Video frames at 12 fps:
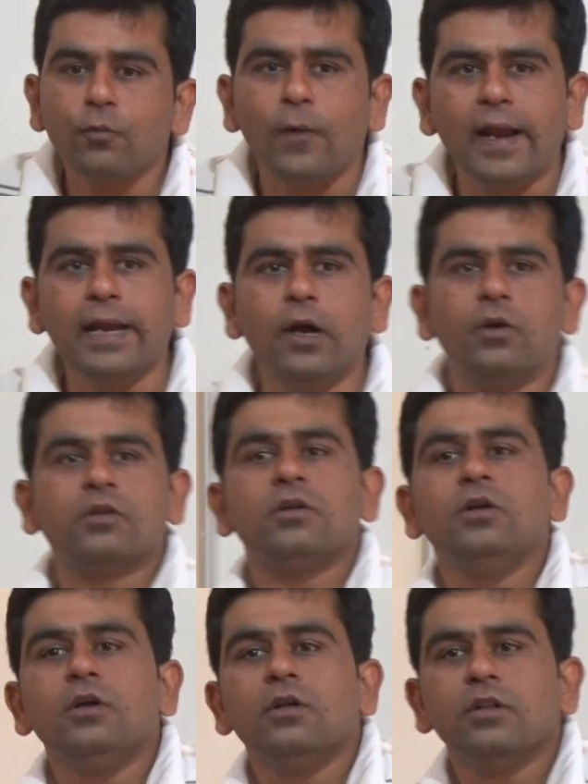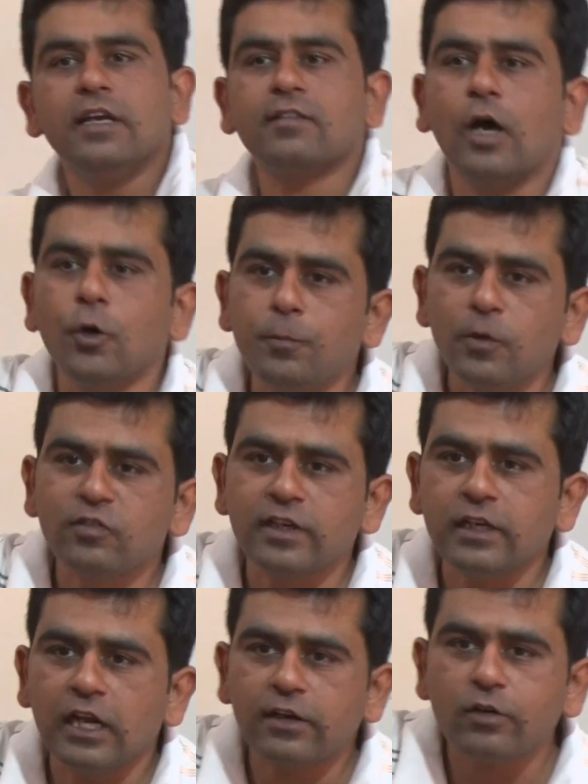find out this output
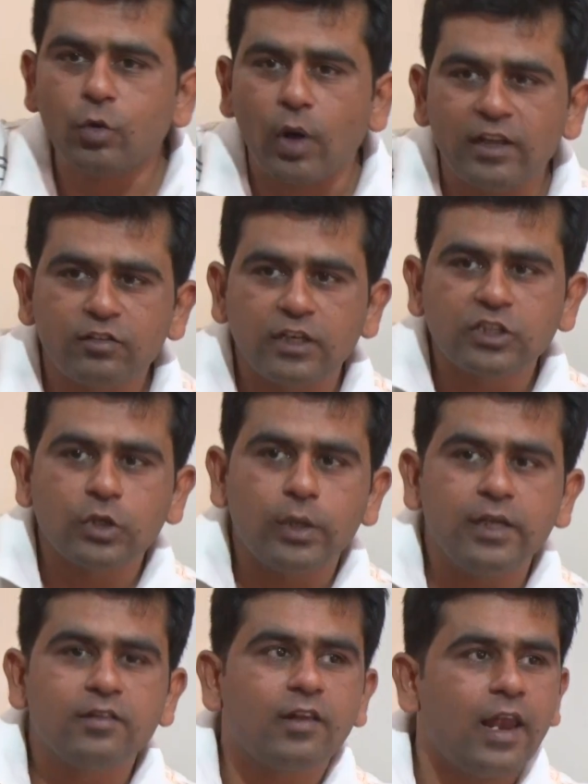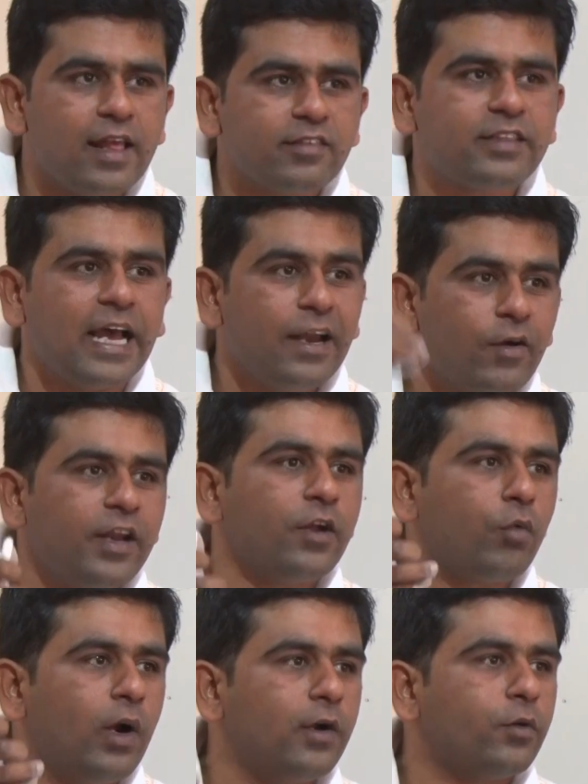signal to noise ratio is less than or
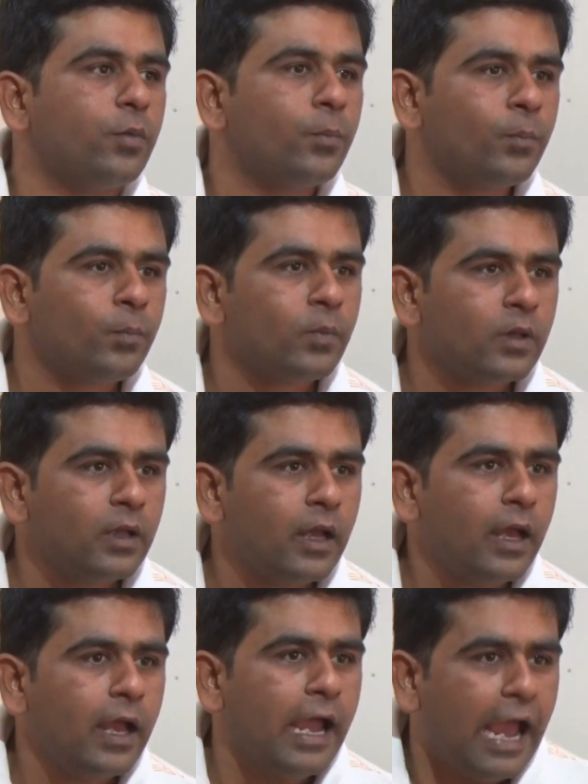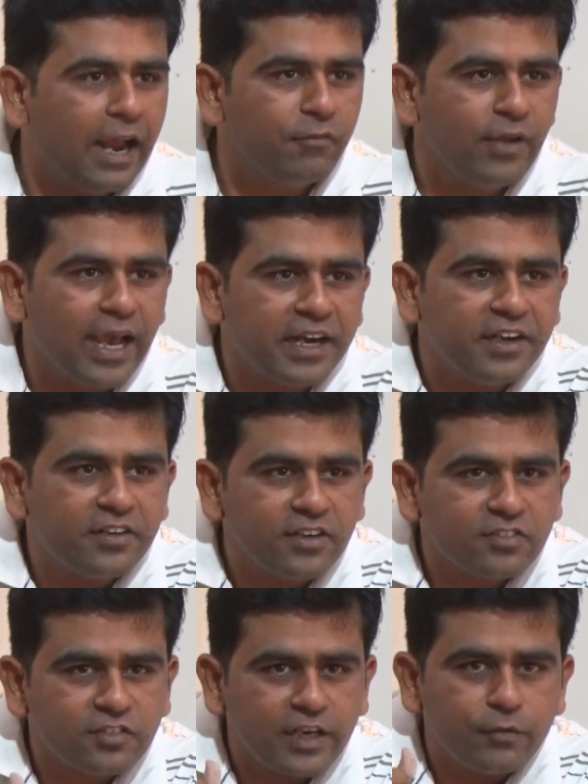equal to, and we are
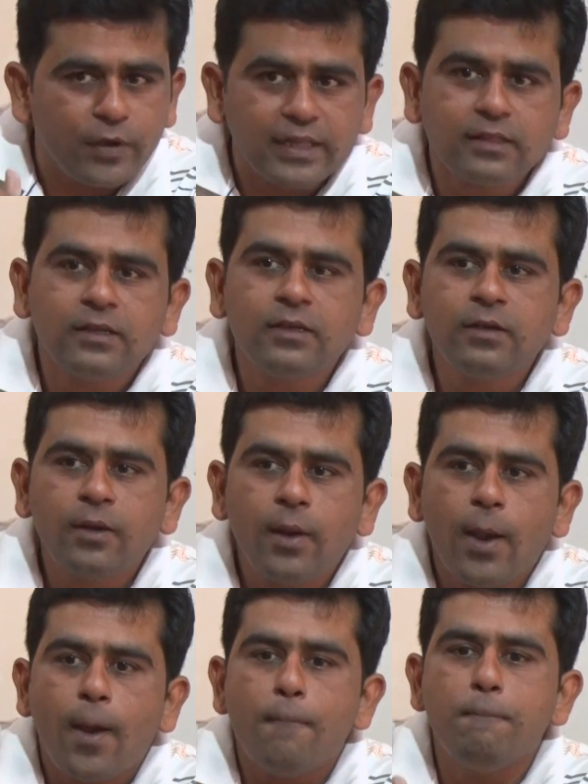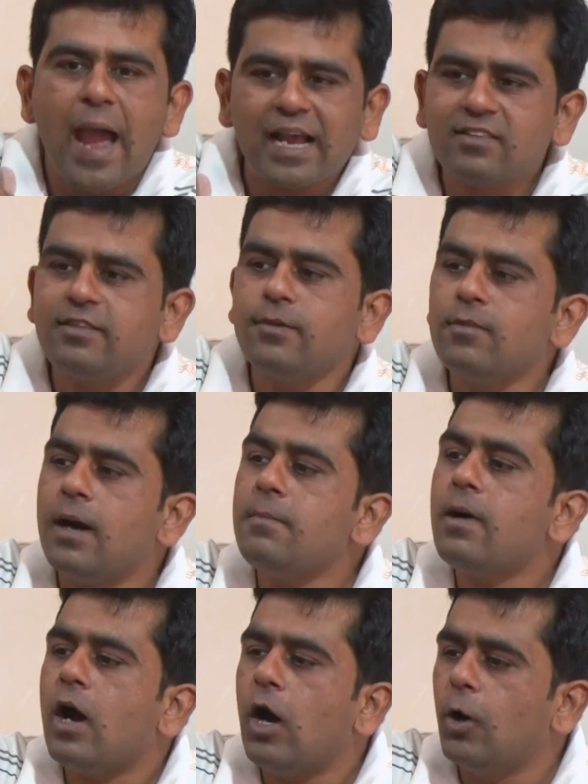interested with maximum
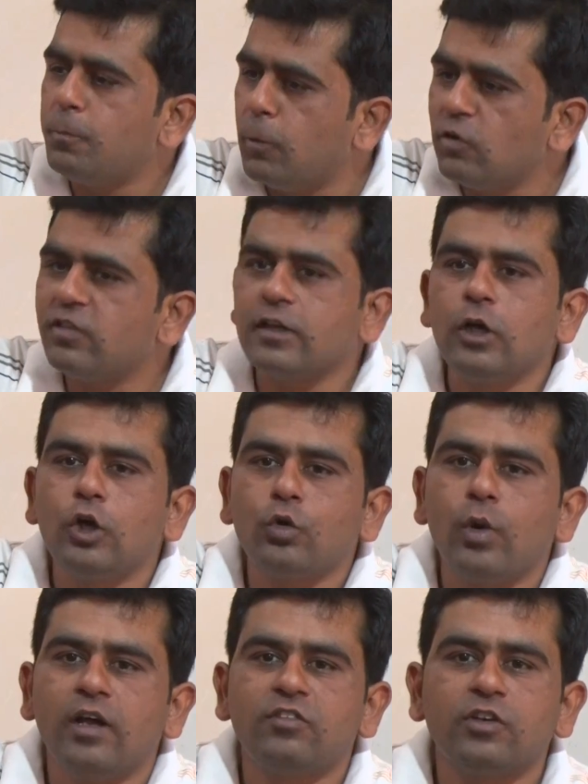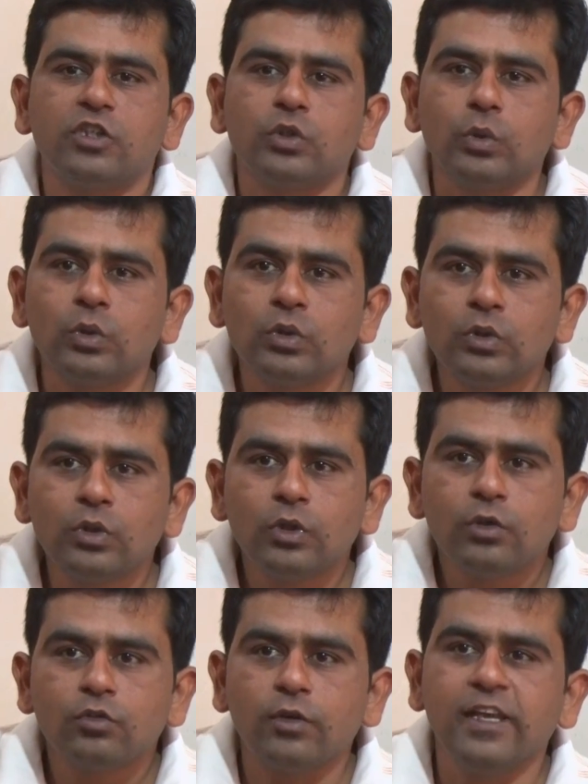output signal to noise ratio.
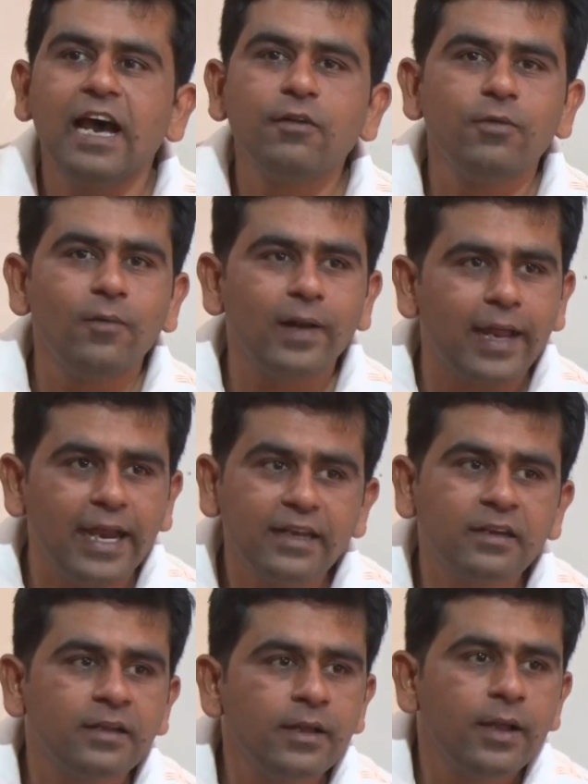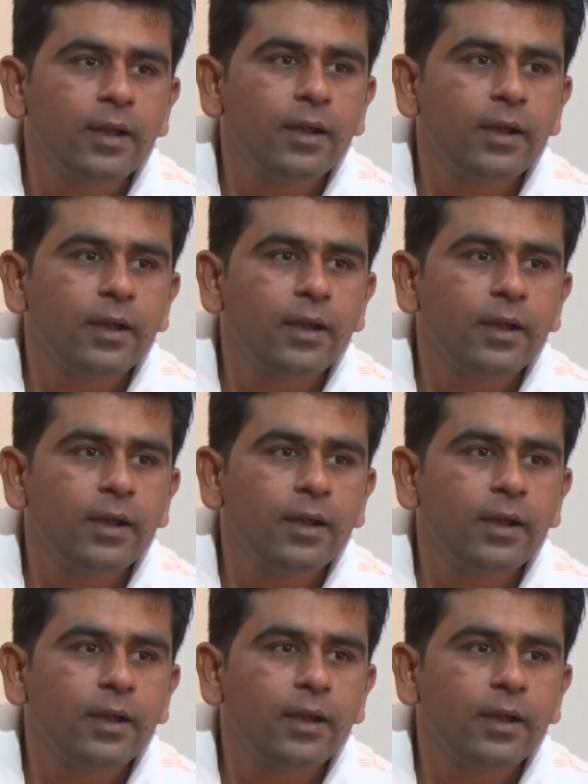So here we will get